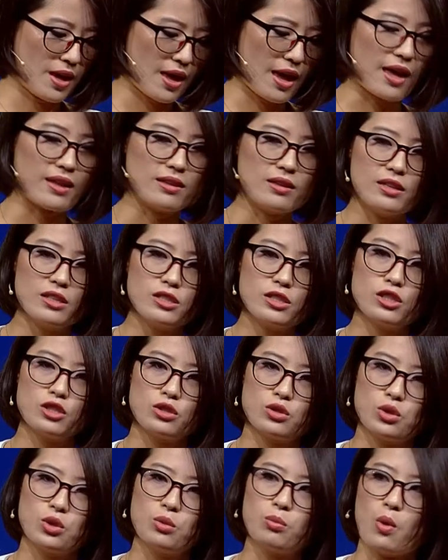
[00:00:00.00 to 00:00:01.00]
at
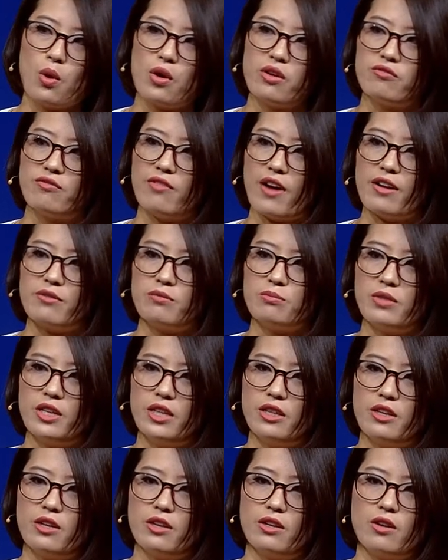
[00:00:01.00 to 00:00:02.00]
least two point five
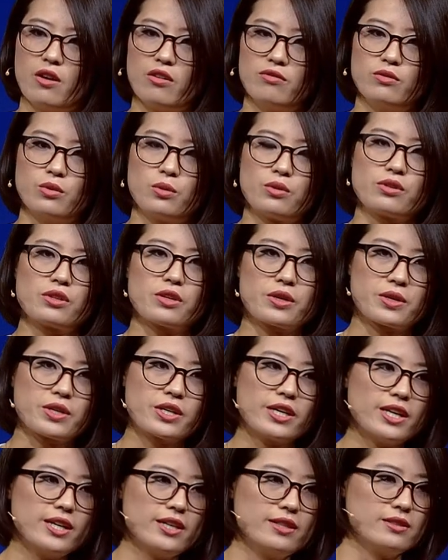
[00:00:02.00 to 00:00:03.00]
million of North
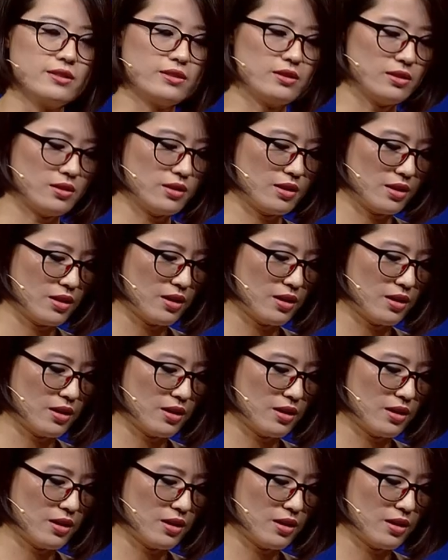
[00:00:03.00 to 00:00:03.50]
Koreans